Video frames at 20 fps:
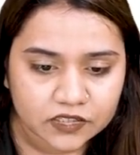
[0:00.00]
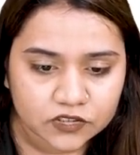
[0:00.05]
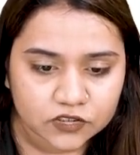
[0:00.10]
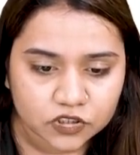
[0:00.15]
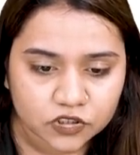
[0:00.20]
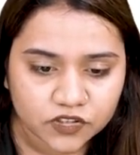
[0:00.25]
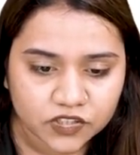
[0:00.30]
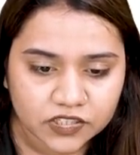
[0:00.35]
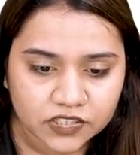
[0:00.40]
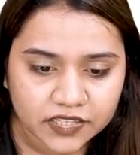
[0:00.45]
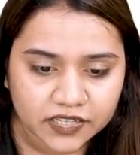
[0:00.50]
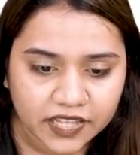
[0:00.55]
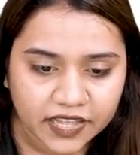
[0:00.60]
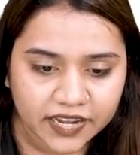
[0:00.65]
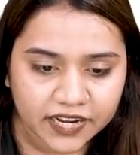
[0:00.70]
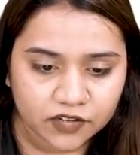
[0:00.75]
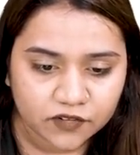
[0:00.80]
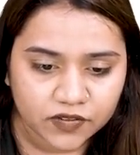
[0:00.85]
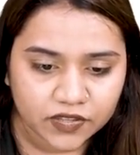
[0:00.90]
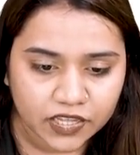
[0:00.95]
So in the
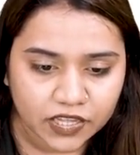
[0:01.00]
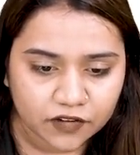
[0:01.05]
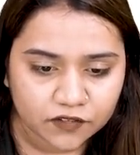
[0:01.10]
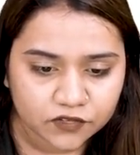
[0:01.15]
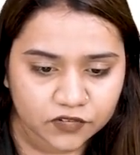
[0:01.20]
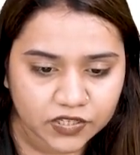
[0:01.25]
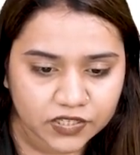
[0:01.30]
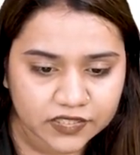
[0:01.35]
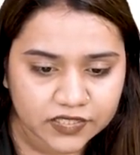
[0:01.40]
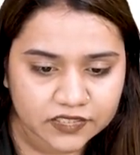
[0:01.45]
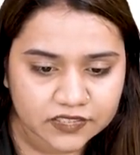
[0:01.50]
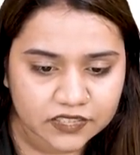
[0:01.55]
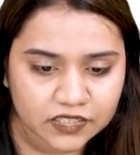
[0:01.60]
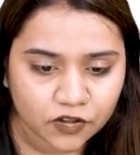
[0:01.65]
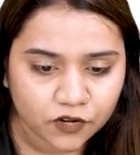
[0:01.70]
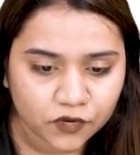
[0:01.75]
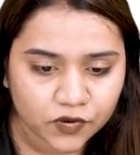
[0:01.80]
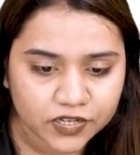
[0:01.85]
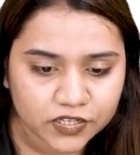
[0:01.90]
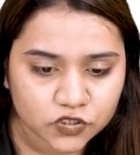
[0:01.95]
kind, we have three things
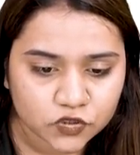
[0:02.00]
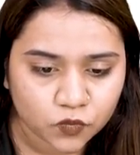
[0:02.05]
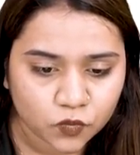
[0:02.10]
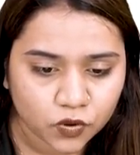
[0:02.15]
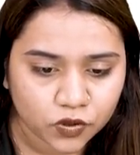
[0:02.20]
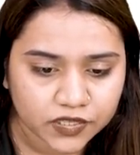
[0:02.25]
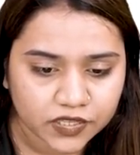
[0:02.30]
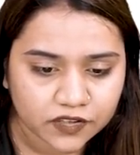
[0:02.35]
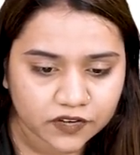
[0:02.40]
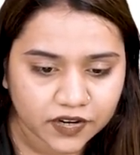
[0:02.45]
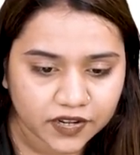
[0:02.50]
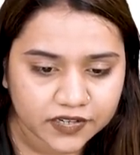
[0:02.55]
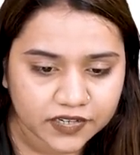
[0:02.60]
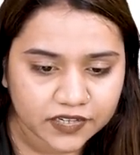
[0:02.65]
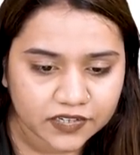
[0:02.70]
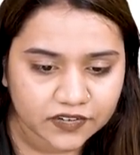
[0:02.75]
now. Rest, walking, running.